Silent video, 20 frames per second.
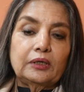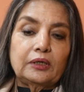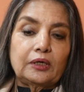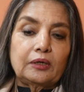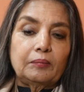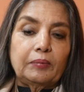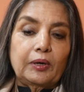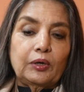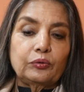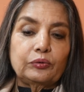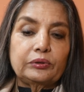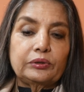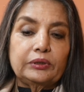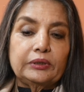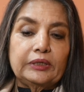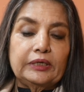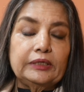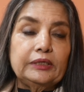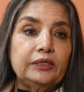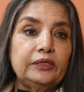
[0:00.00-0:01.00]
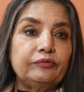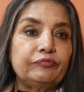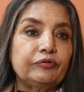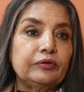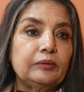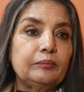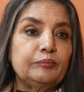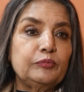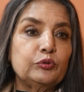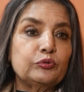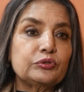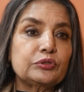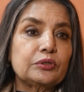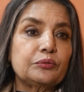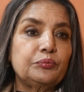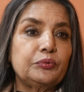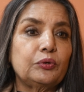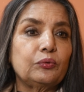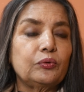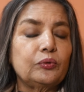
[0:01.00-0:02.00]
about Hindi film music,
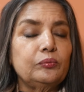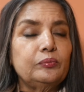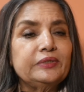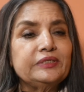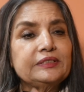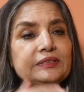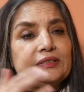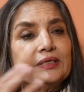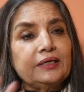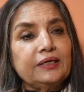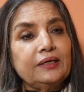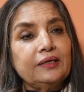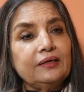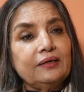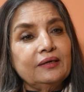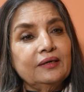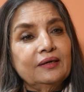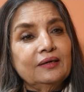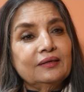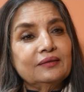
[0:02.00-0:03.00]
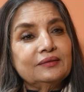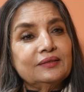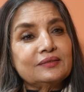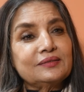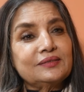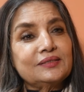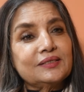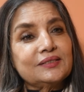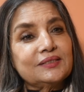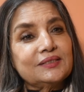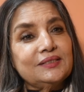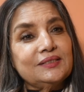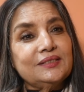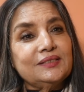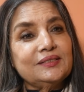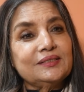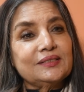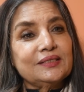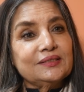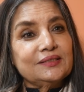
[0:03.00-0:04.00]
we're always singing the
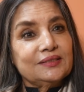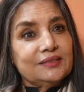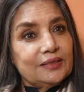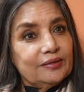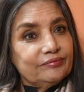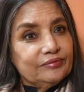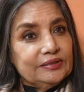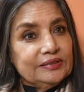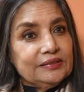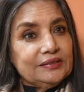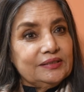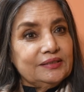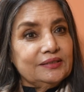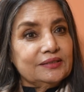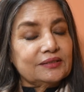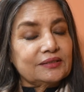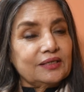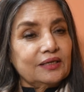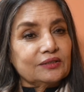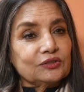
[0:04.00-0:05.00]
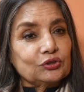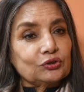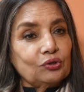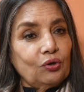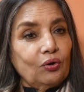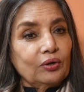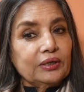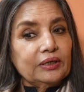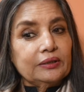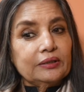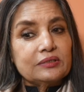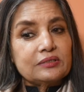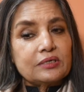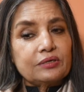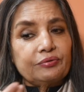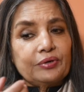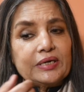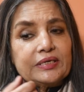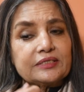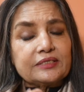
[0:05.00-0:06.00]
60s and 70s ka song, and there's a
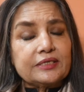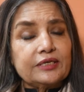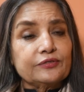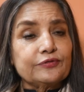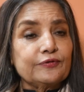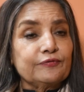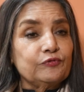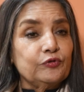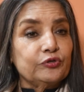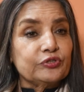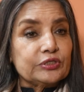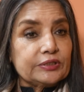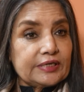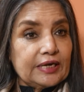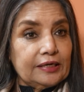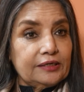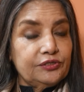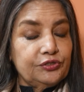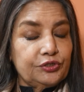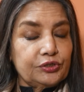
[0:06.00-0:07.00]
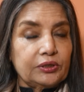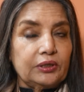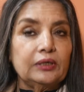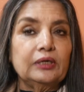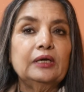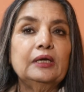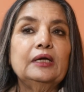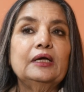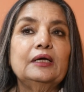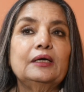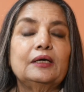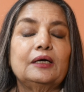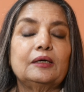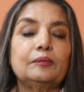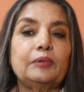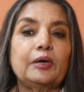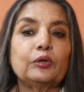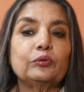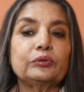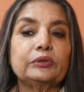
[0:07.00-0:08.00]
great sense of nostalgia
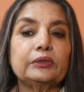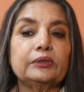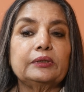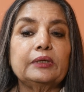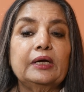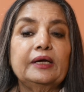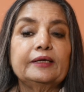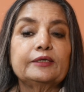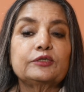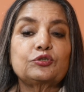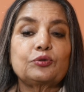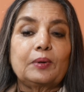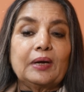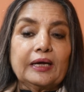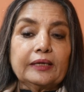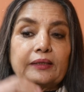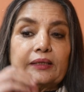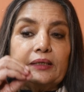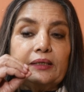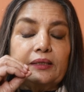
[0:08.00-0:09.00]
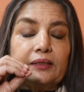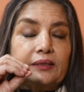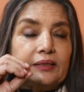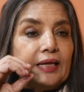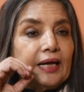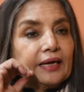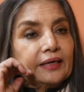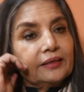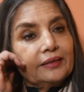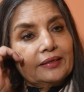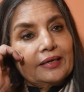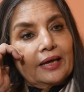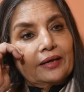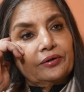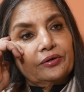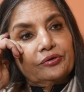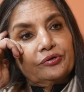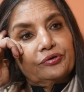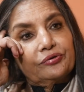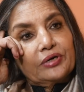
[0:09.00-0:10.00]
about it. So I think that
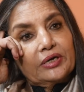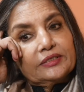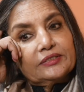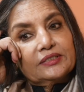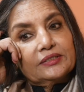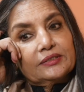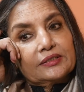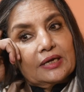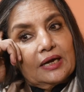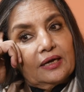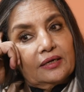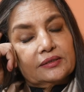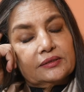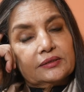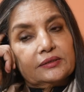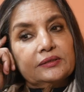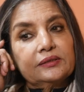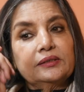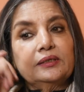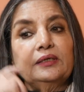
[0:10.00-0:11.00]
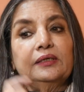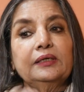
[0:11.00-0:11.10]
characterizes us.